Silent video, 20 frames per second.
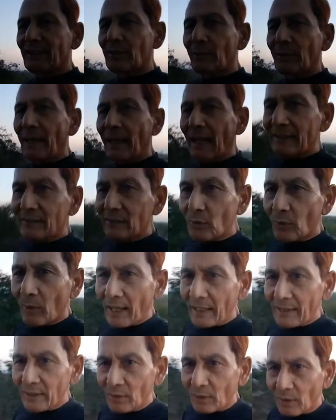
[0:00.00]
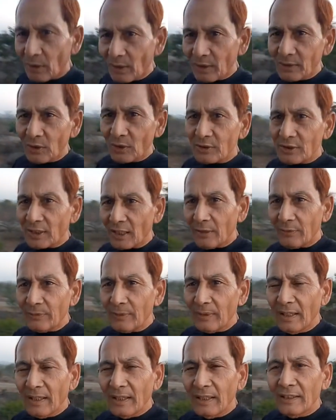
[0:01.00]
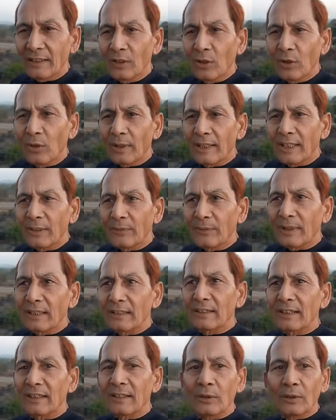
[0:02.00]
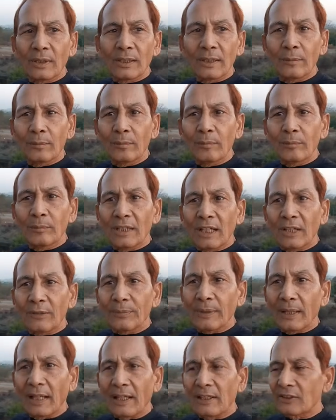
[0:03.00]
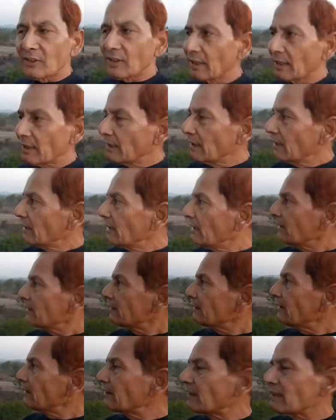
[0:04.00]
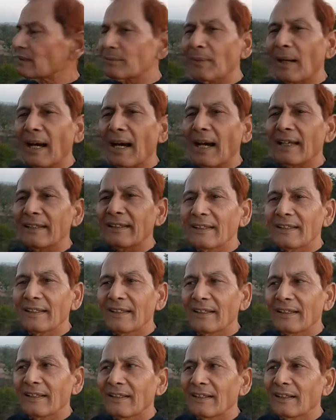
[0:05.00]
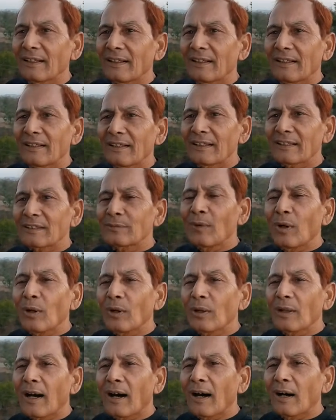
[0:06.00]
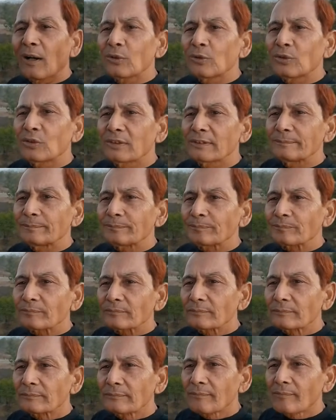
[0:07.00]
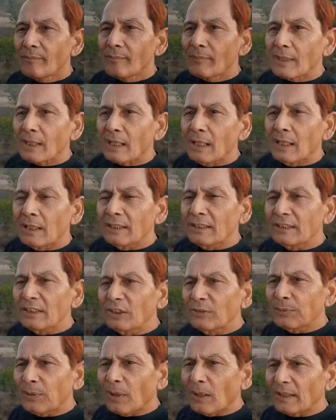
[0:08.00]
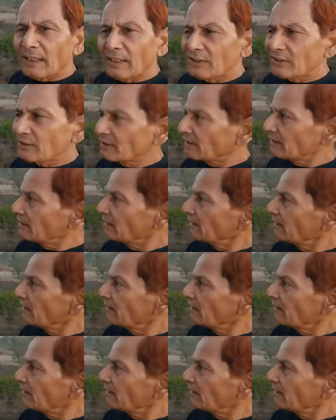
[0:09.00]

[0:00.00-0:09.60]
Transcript: You will ask why you call yourself Yogi Virendra Yogi. Dear friends, this is my small house in the forest.